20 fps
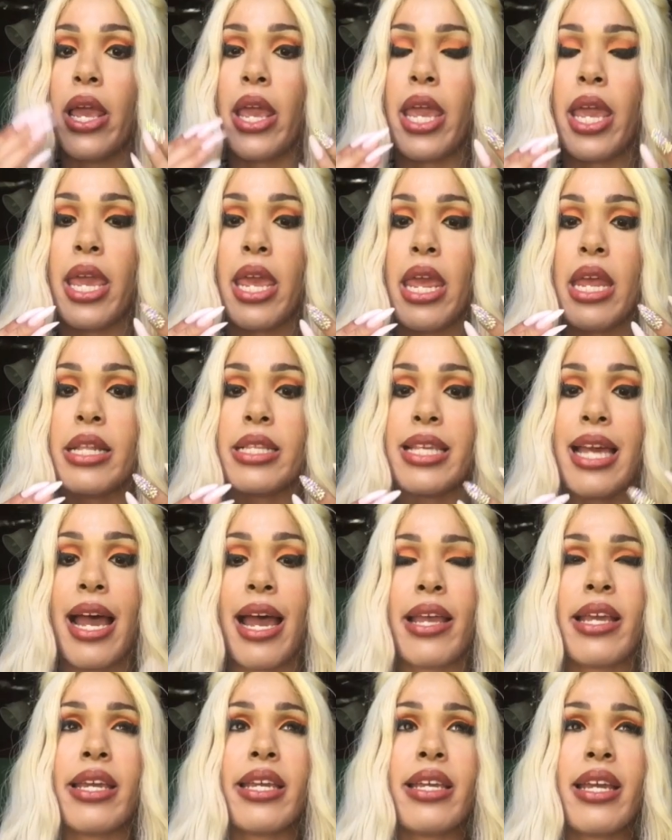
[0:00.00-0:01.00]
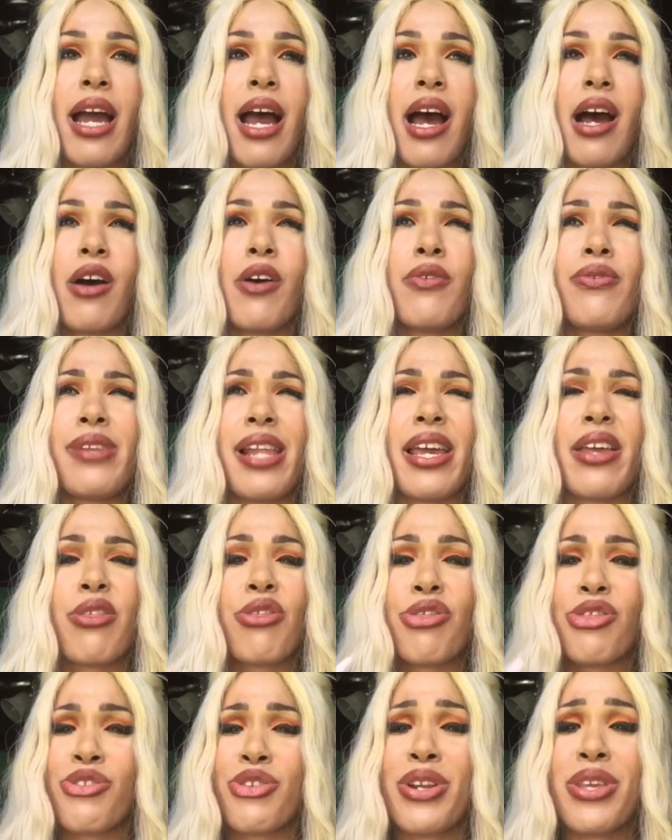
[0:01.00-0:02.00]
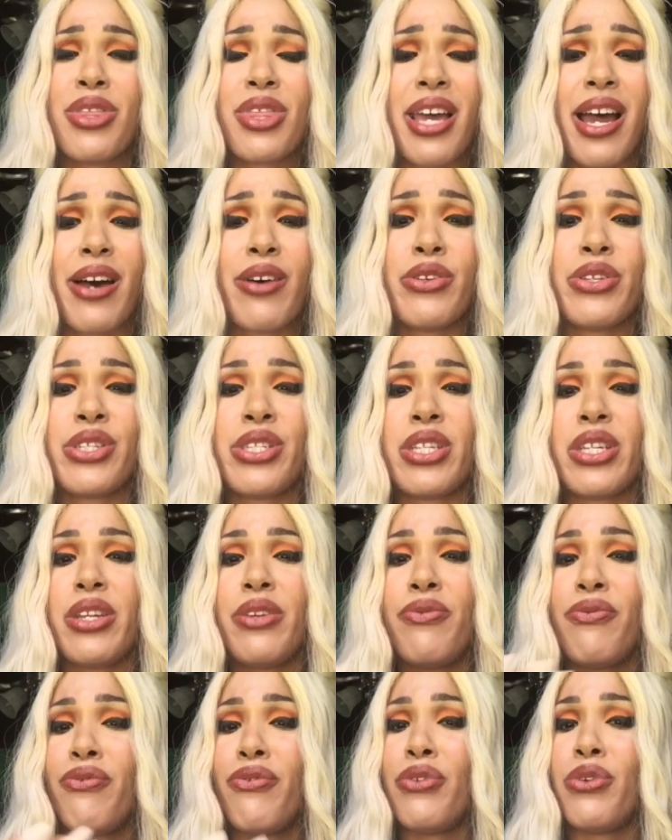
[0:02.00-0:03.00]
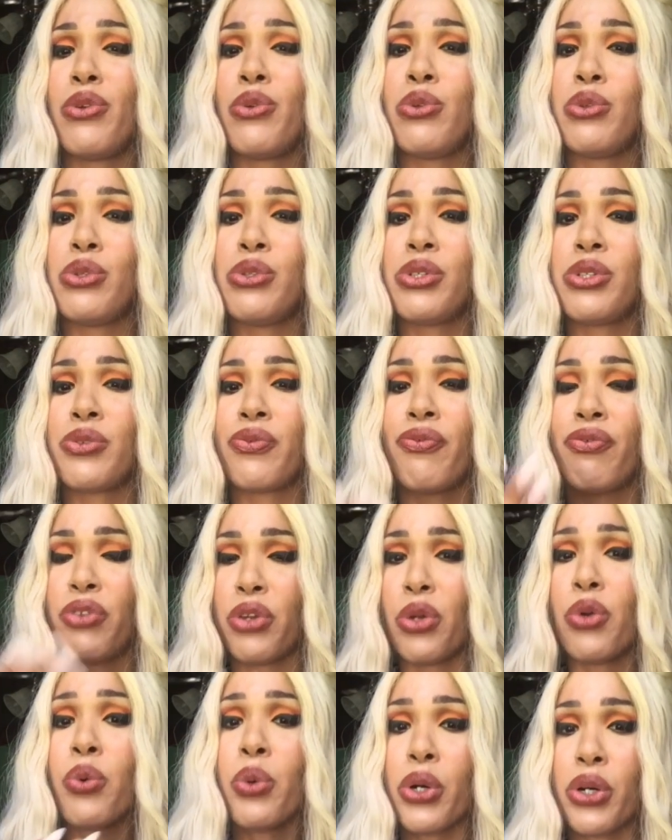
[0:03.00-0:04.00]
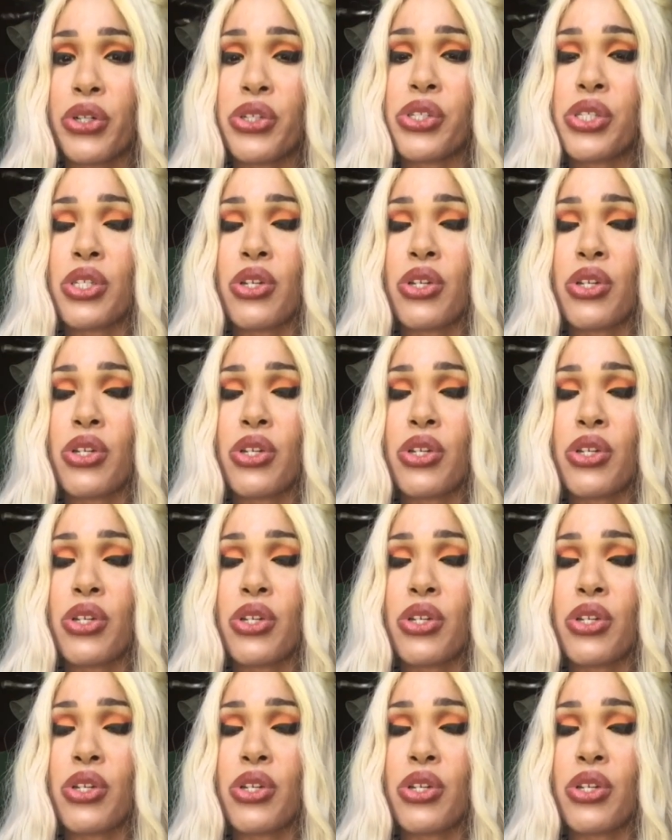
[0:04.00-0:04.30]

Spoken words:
and I have like 3,000 viewers,